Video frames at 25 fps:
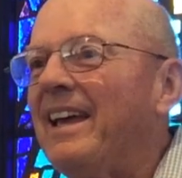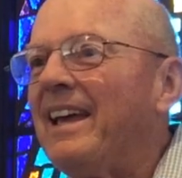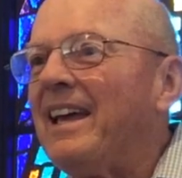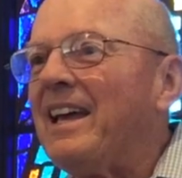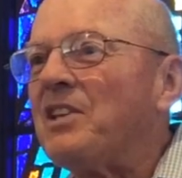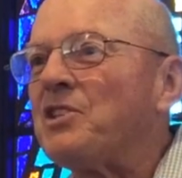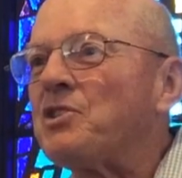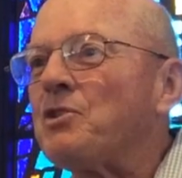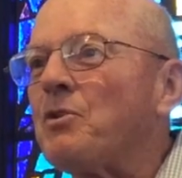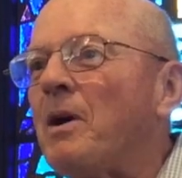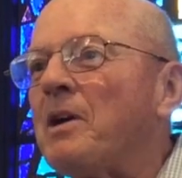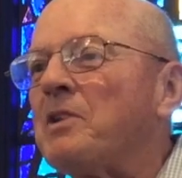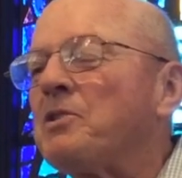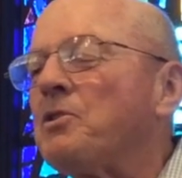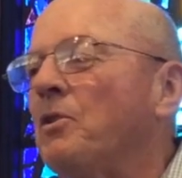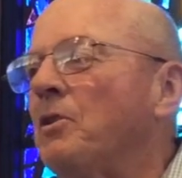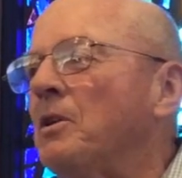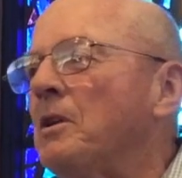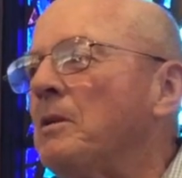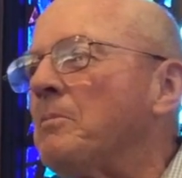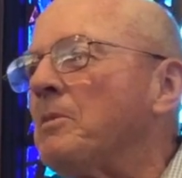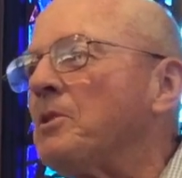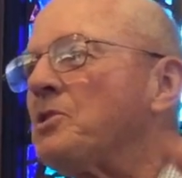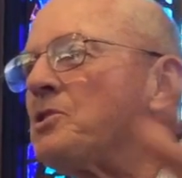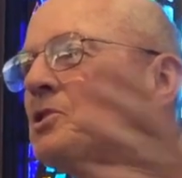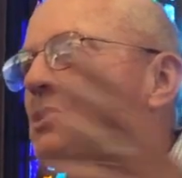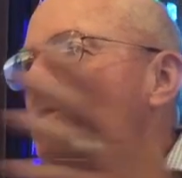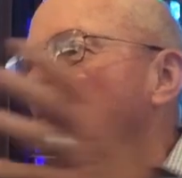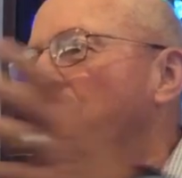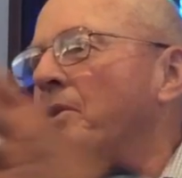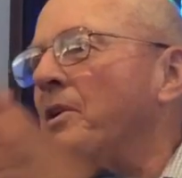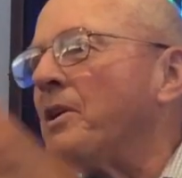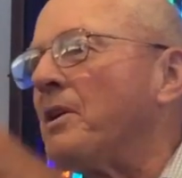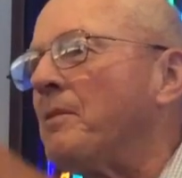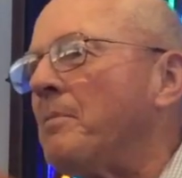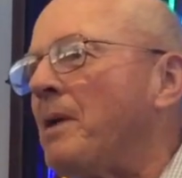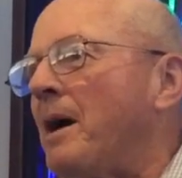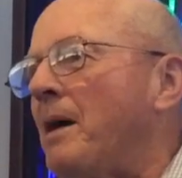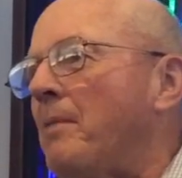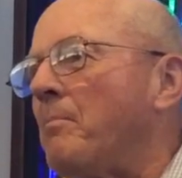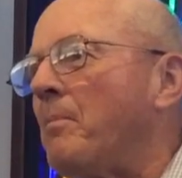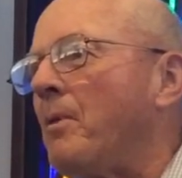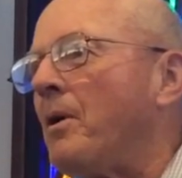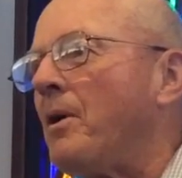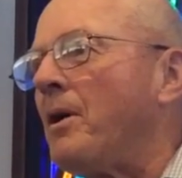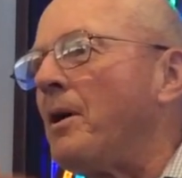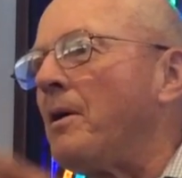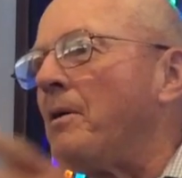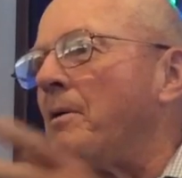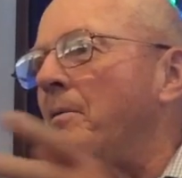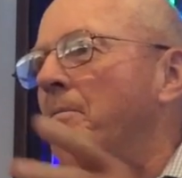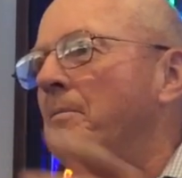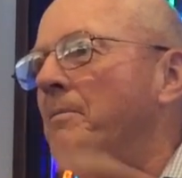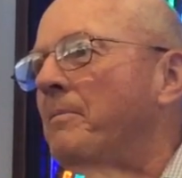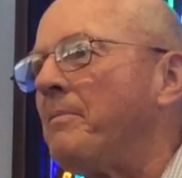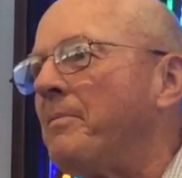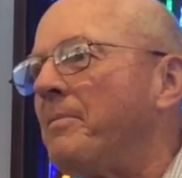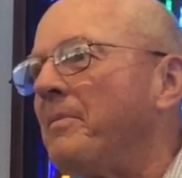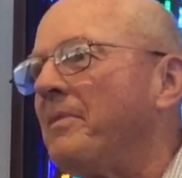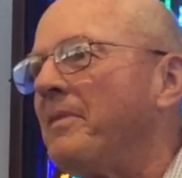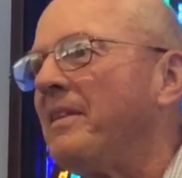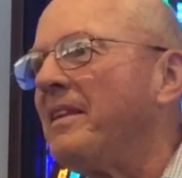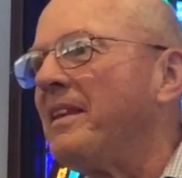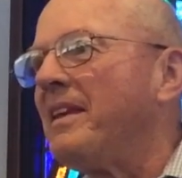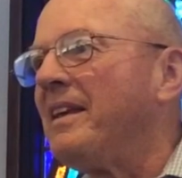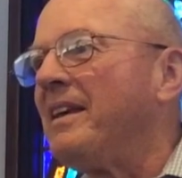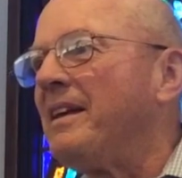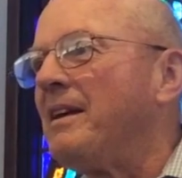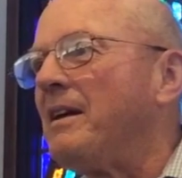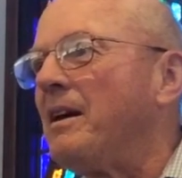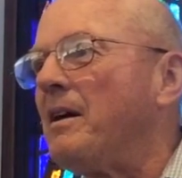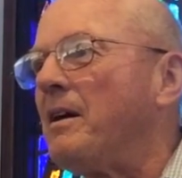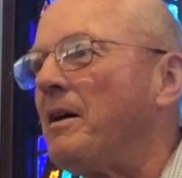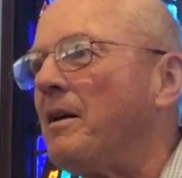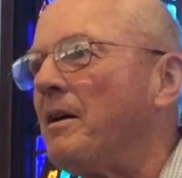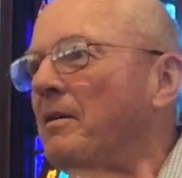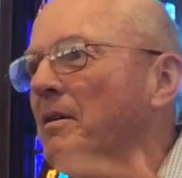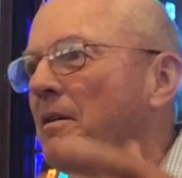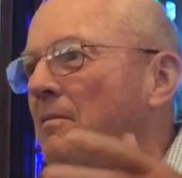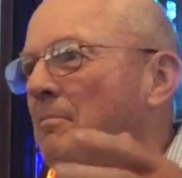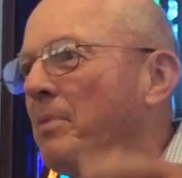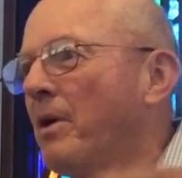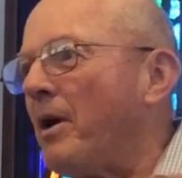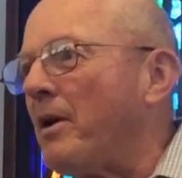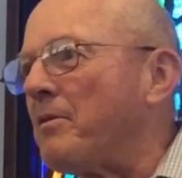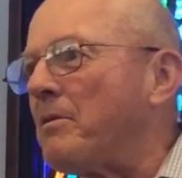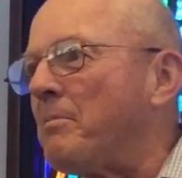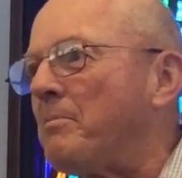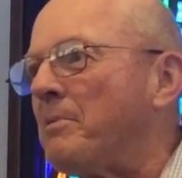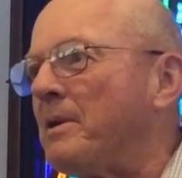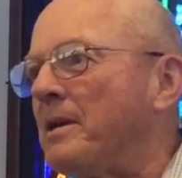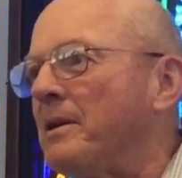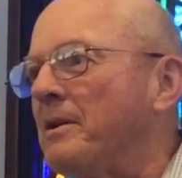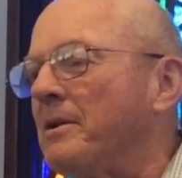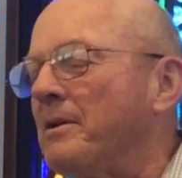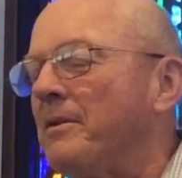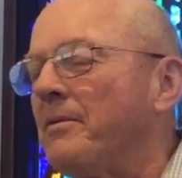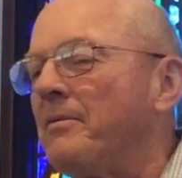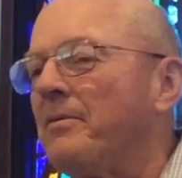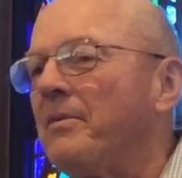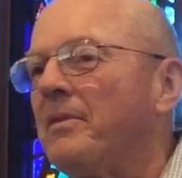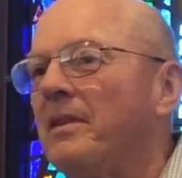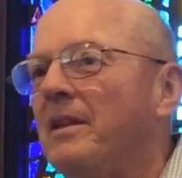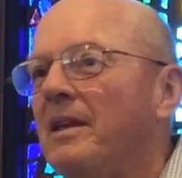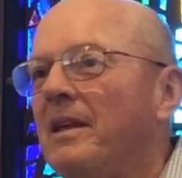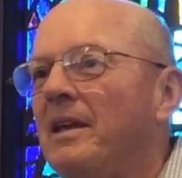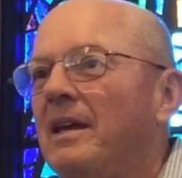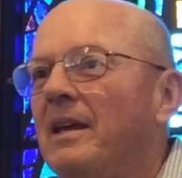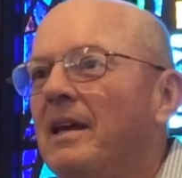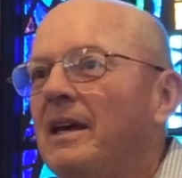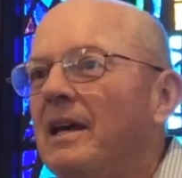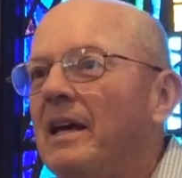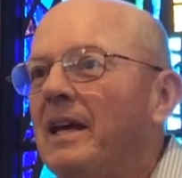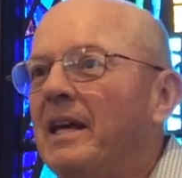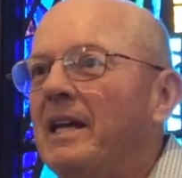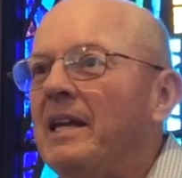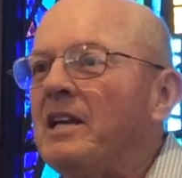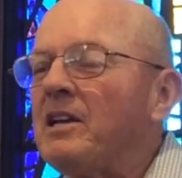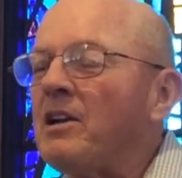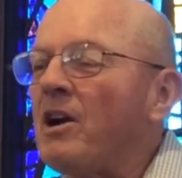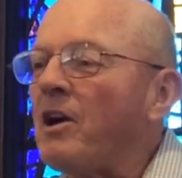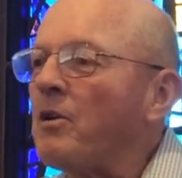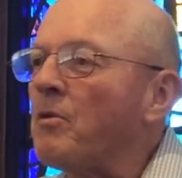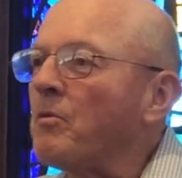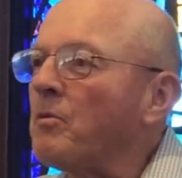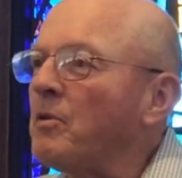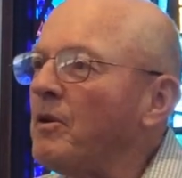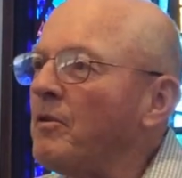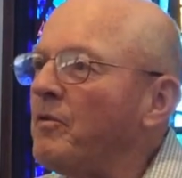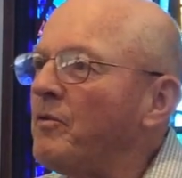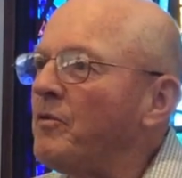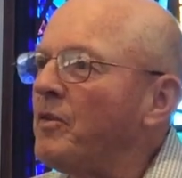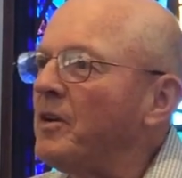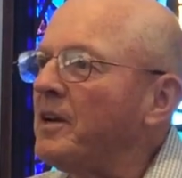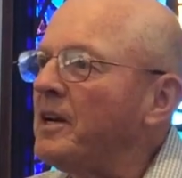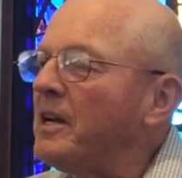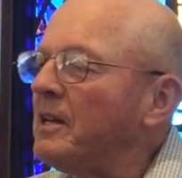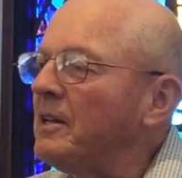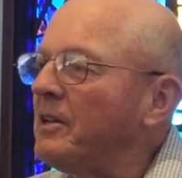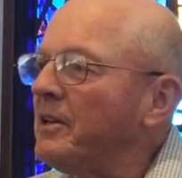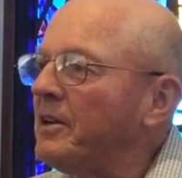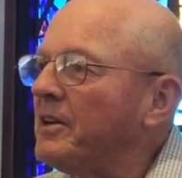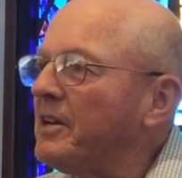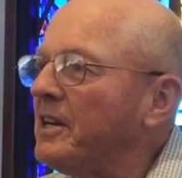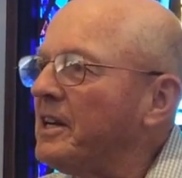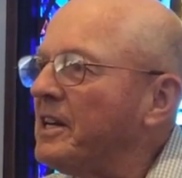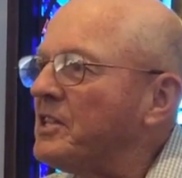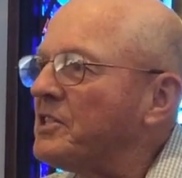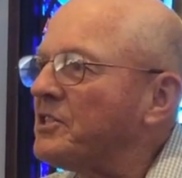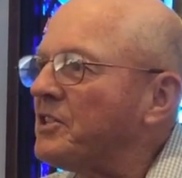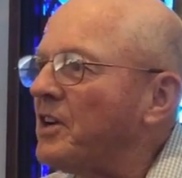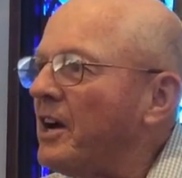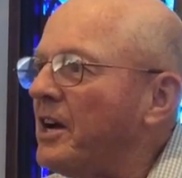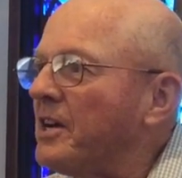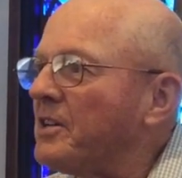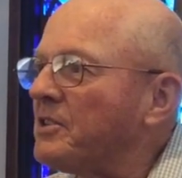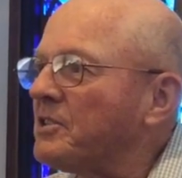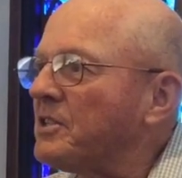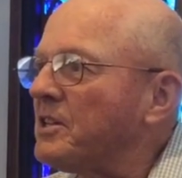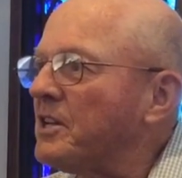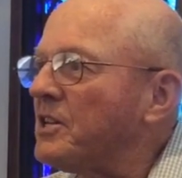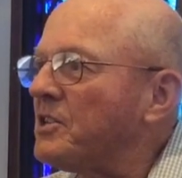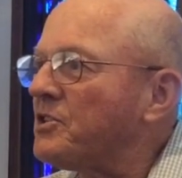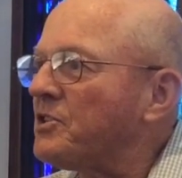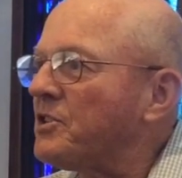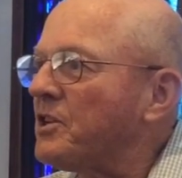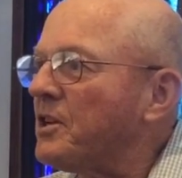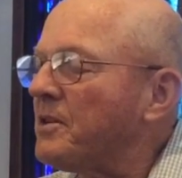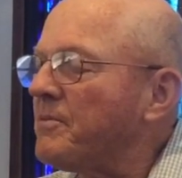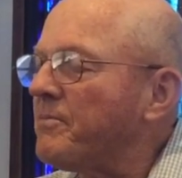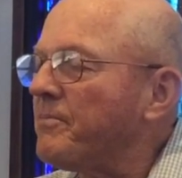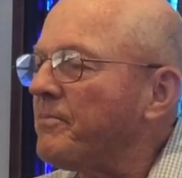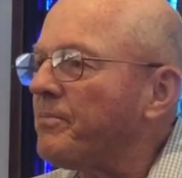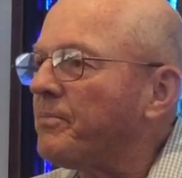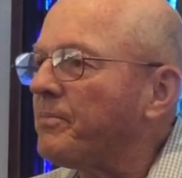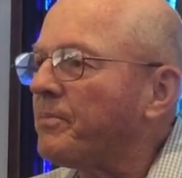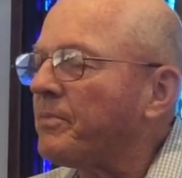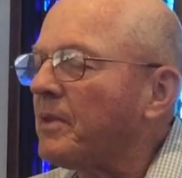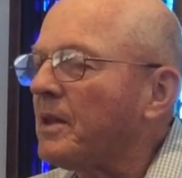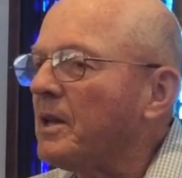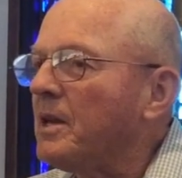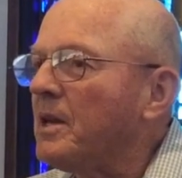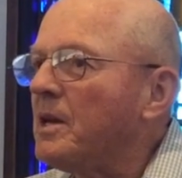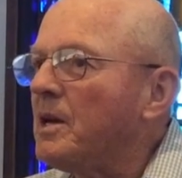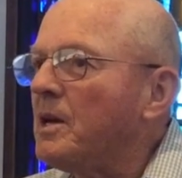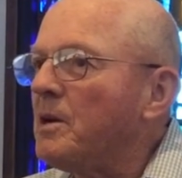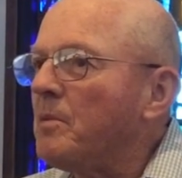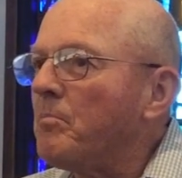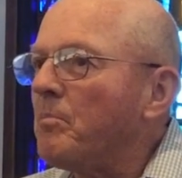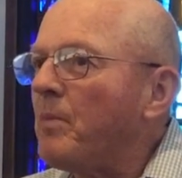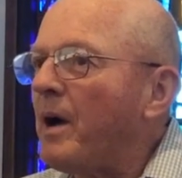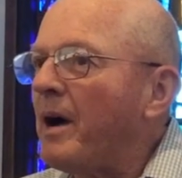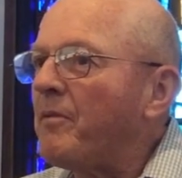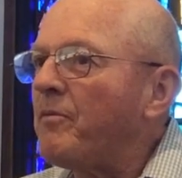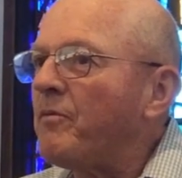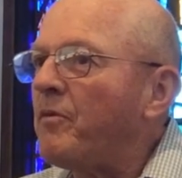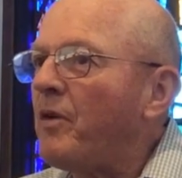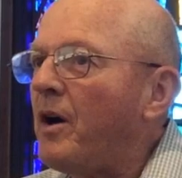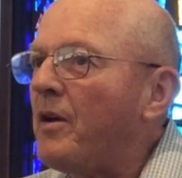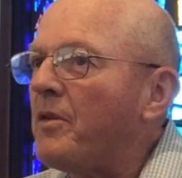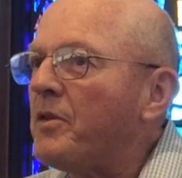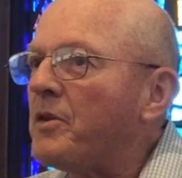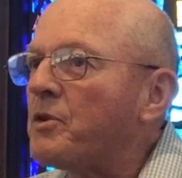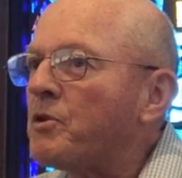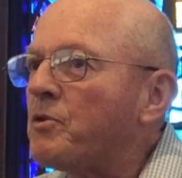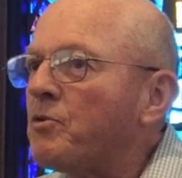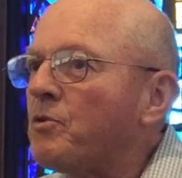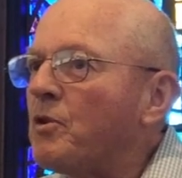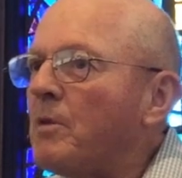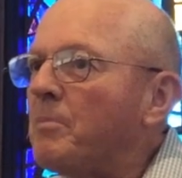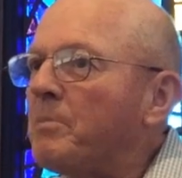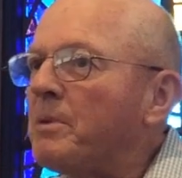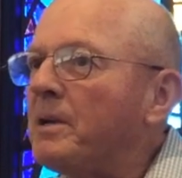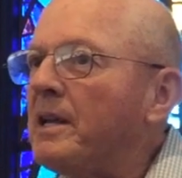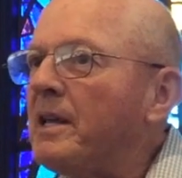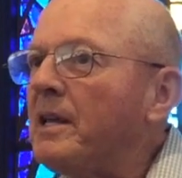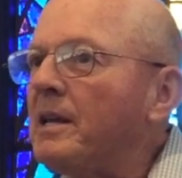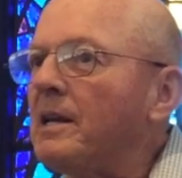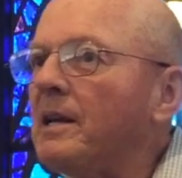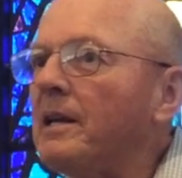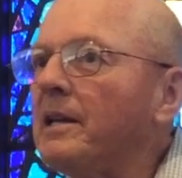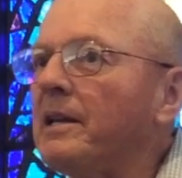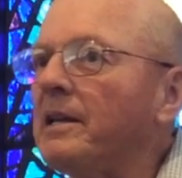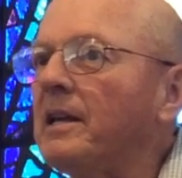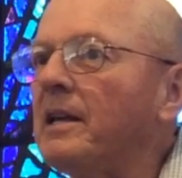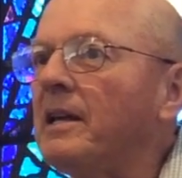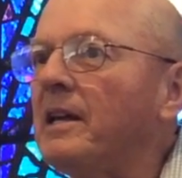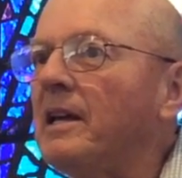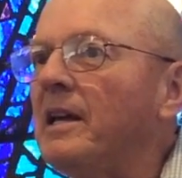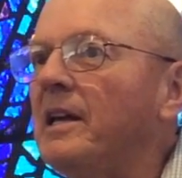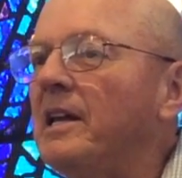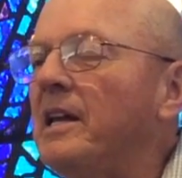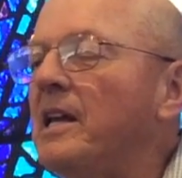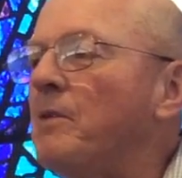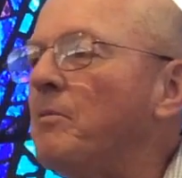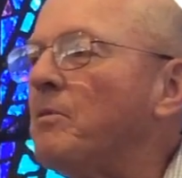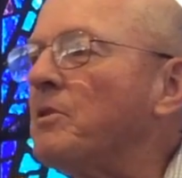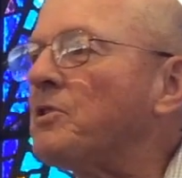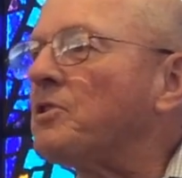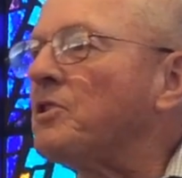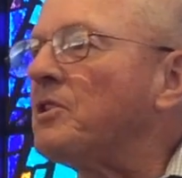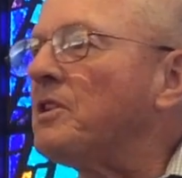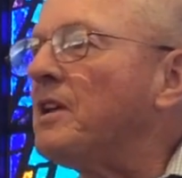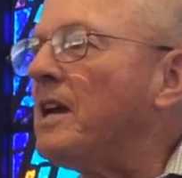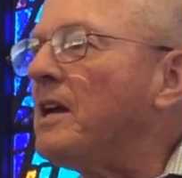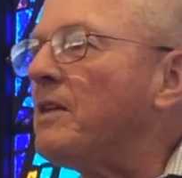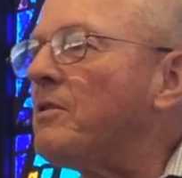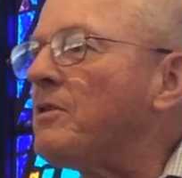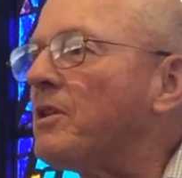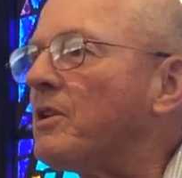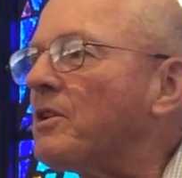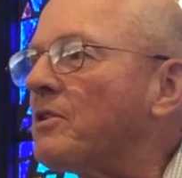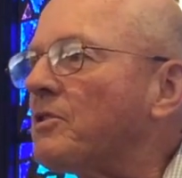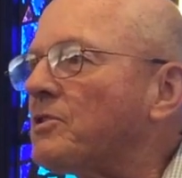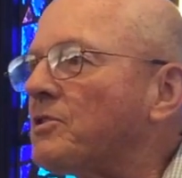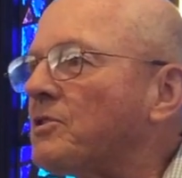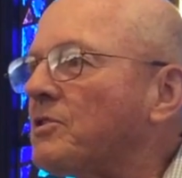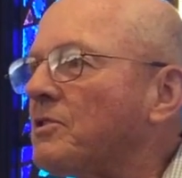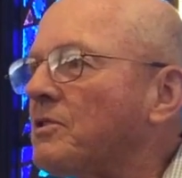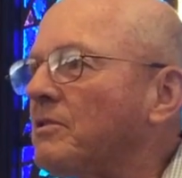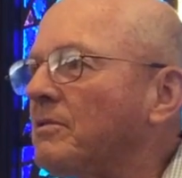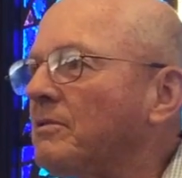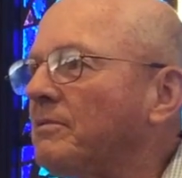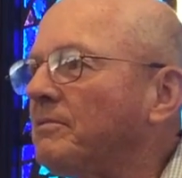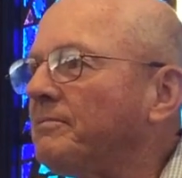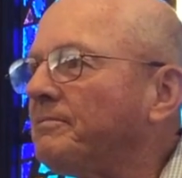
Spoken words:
And so I told him the story about Mom and Padre Pio, and he got a real funny look in his eyes, and he said, my father grew up in Italy, and he was an atheist.